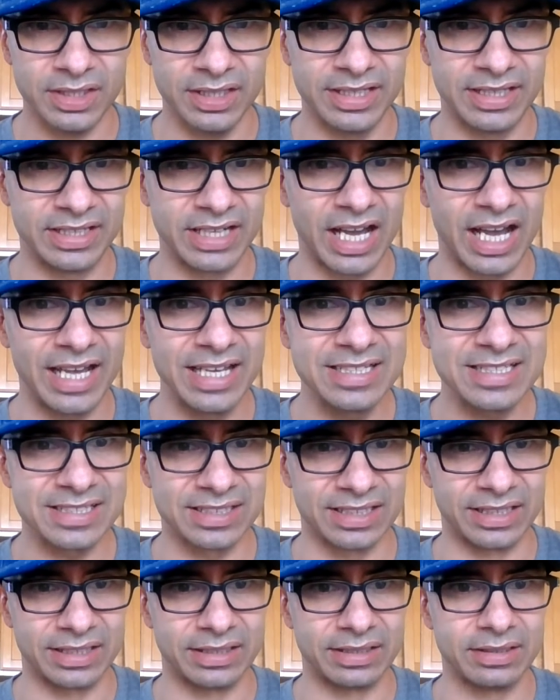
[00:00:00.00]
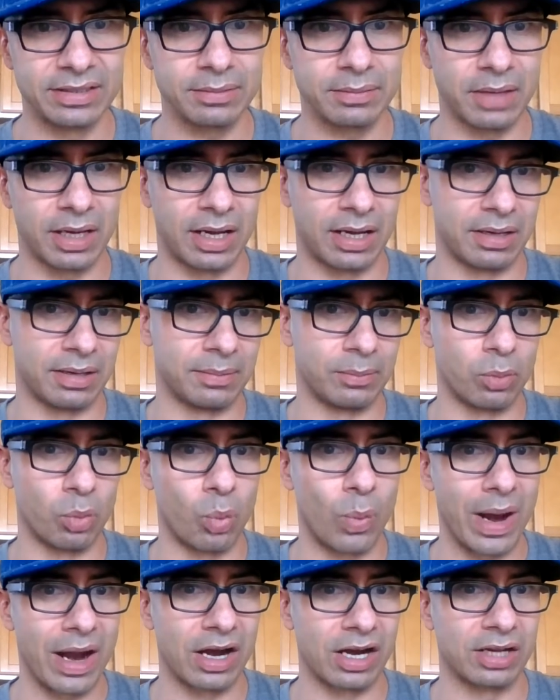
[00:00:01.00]
In Iceland, um,
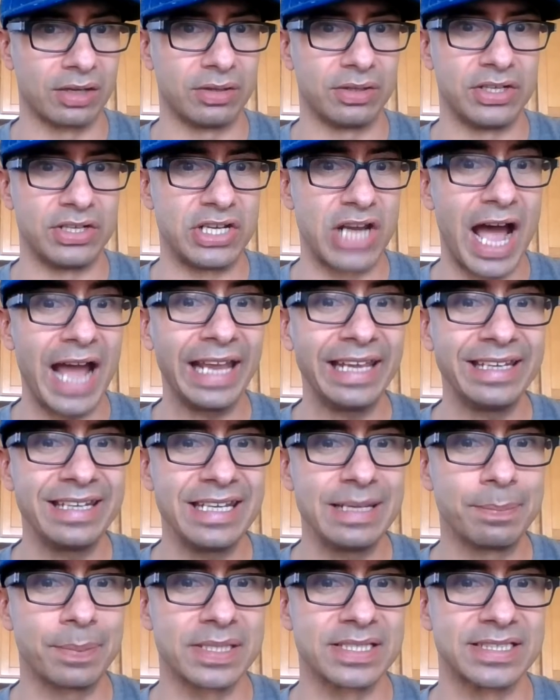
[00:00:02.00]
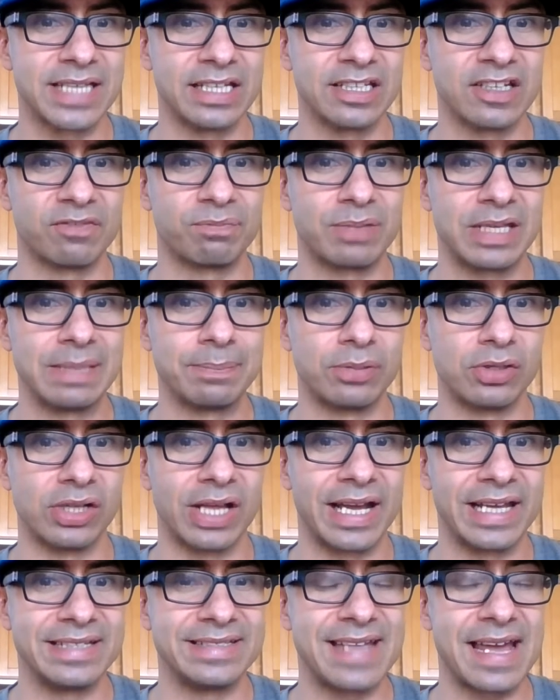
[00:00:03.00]
where 90% of
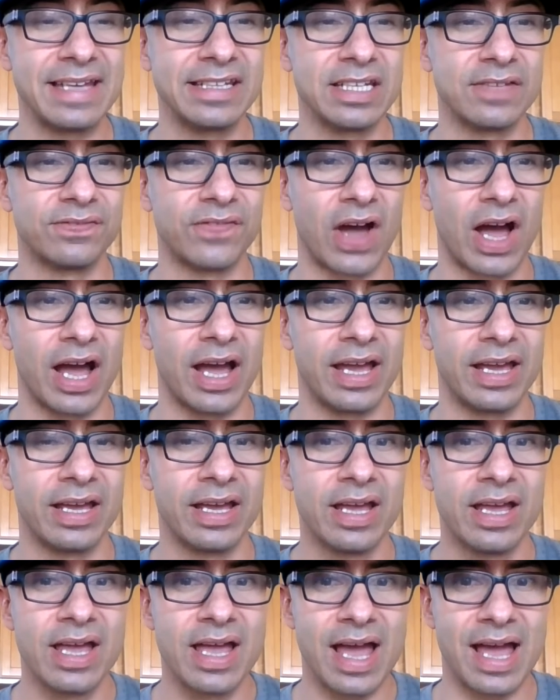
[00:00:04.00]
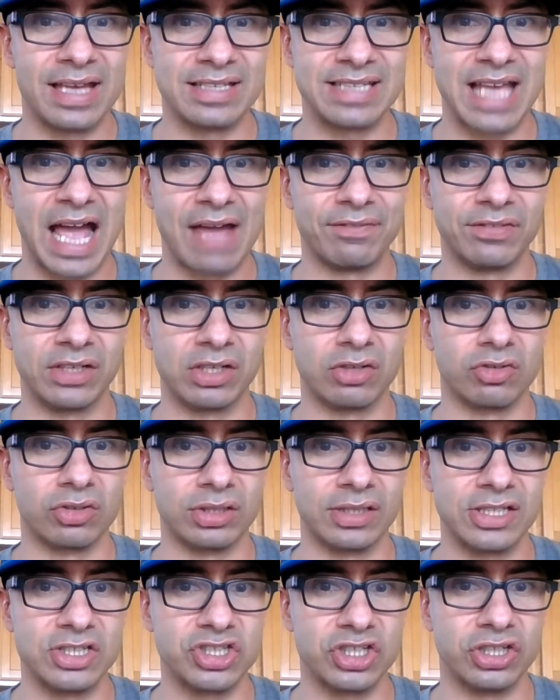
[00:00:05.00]
people identify as having a
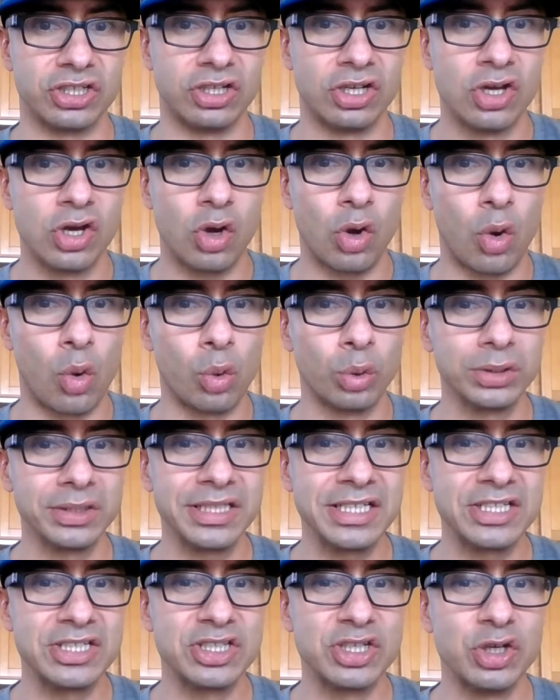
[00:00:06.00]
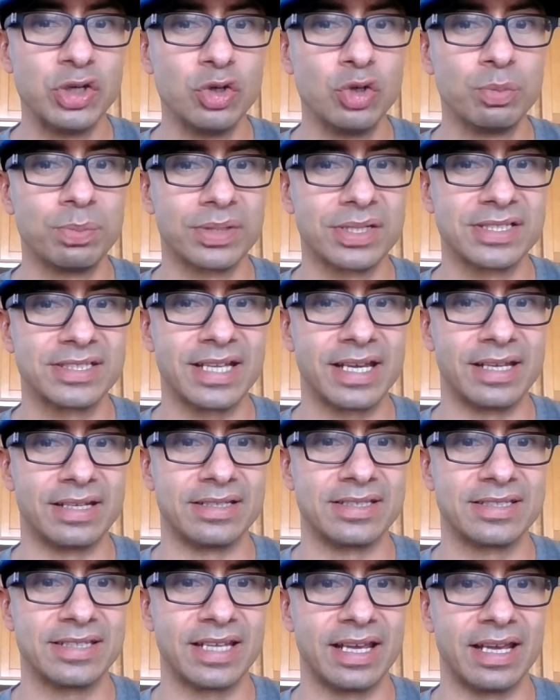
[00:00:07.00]
religion, only
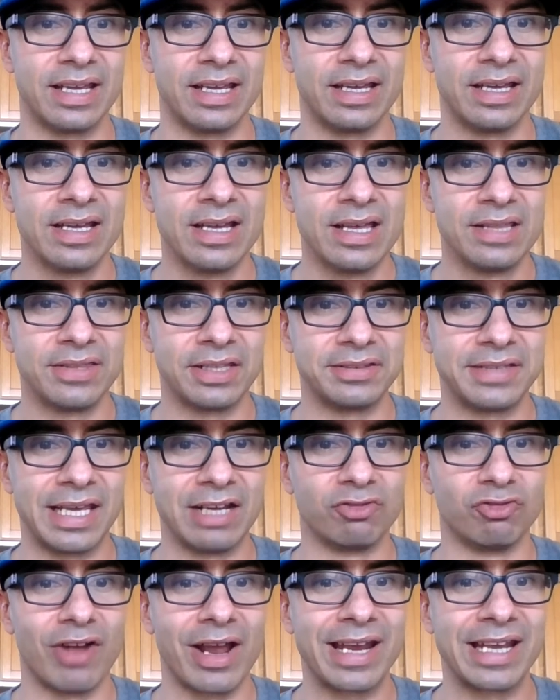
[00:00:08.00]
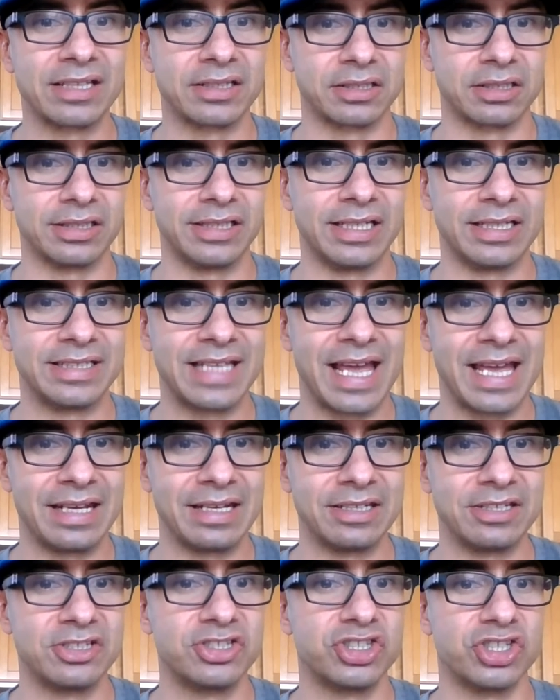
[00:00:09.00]
2% say that they regularly
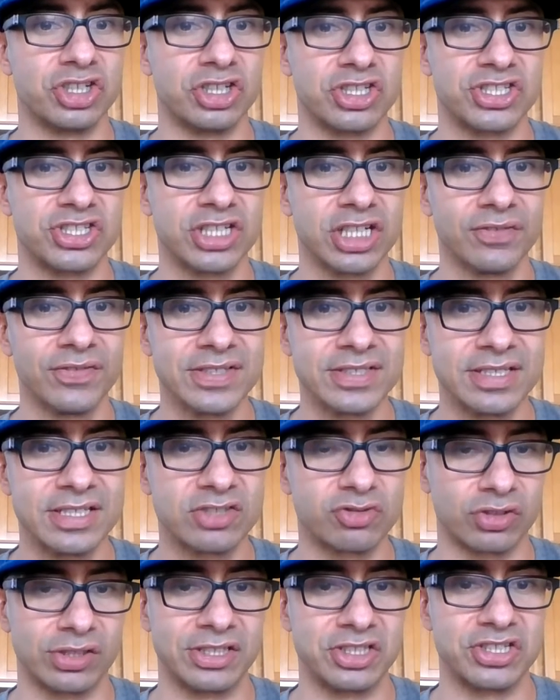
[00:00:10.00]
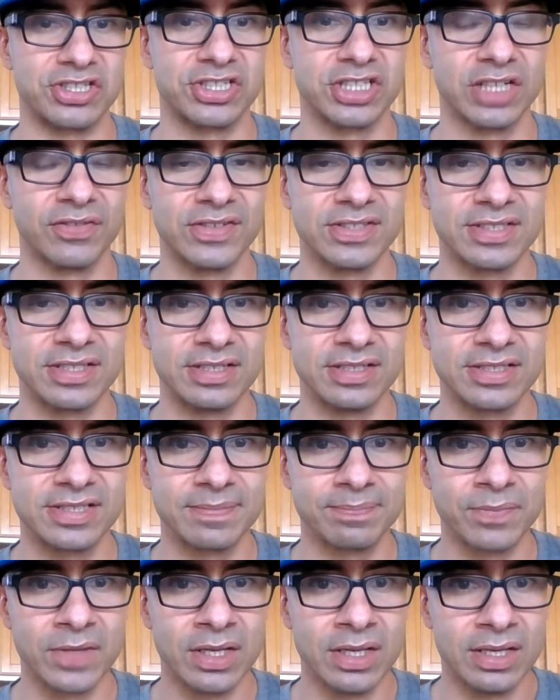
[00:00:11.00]
attend church services, religious
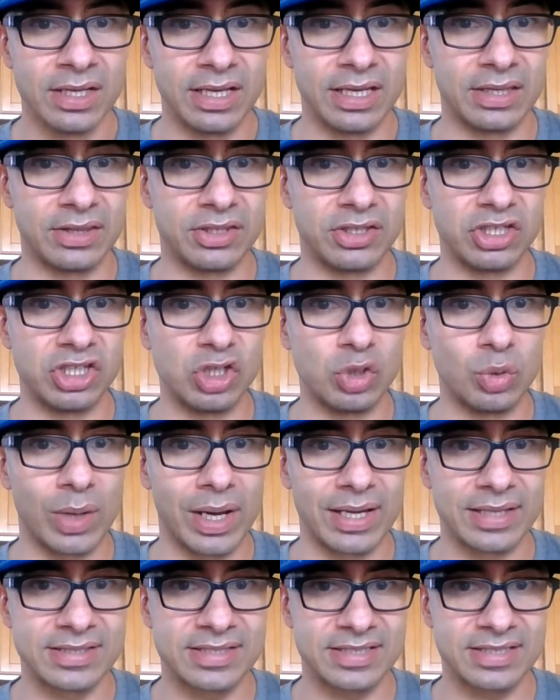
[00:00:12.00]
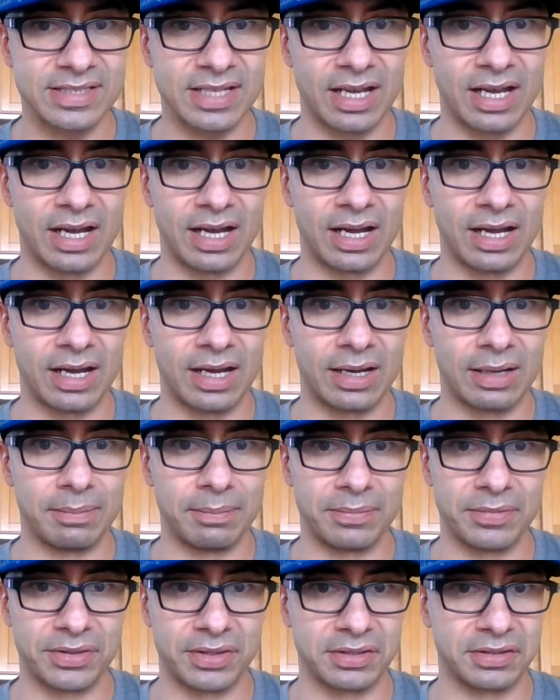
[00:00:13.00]
services. In the US,
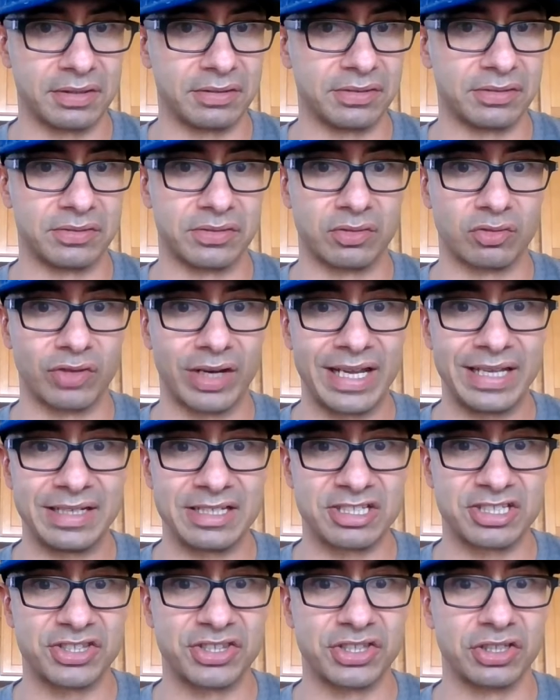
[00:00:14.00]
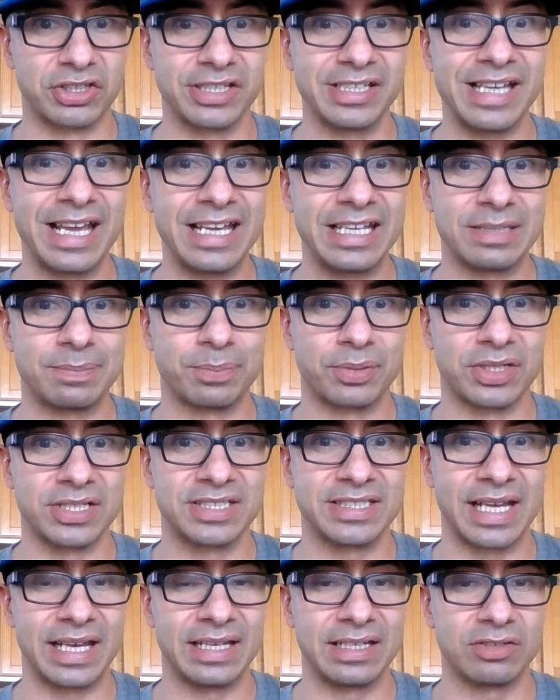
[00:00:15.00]
um, the, the, rate is
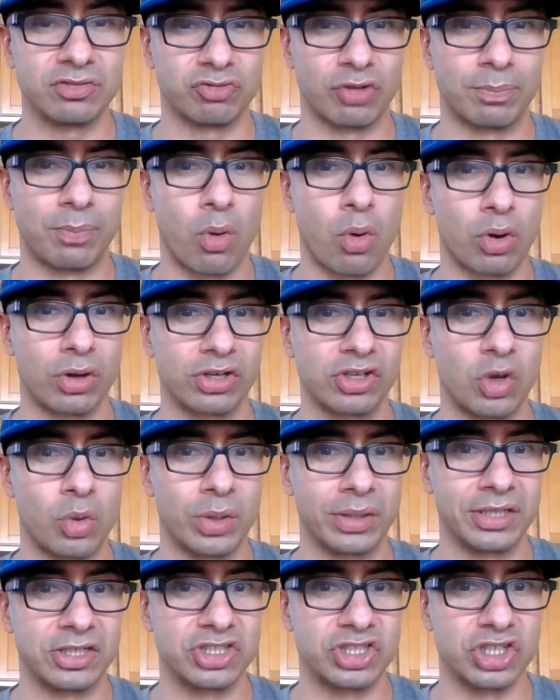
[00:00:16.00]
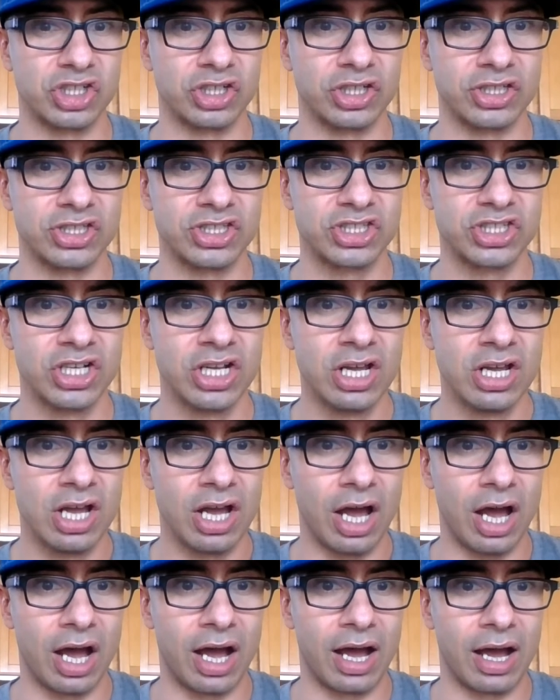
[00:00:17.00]
38% report going to church,
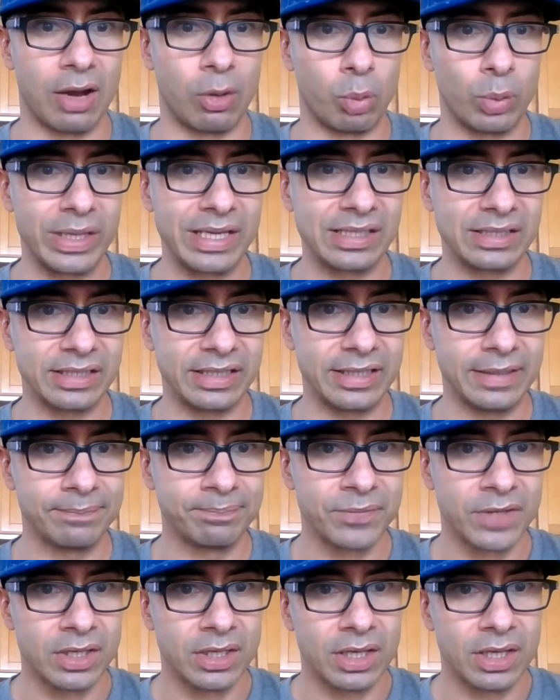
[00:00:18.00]
uh, weekly.